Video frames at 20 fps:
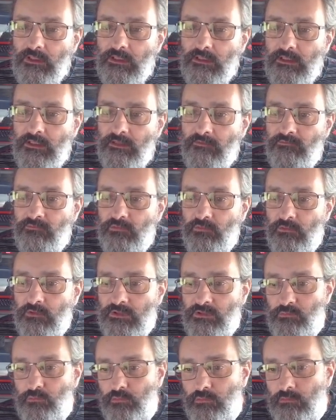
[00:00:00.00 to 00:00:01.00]
if the
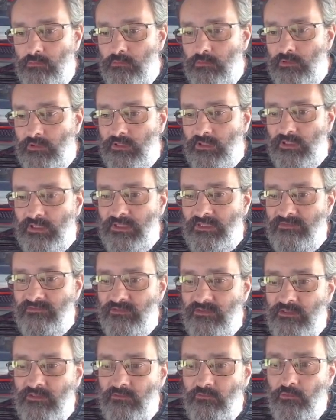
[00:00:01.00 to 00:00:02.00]
hero is
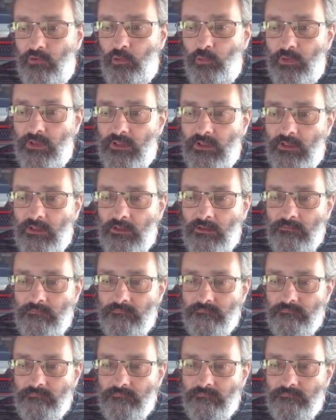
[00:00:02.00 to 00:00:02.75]
in the area,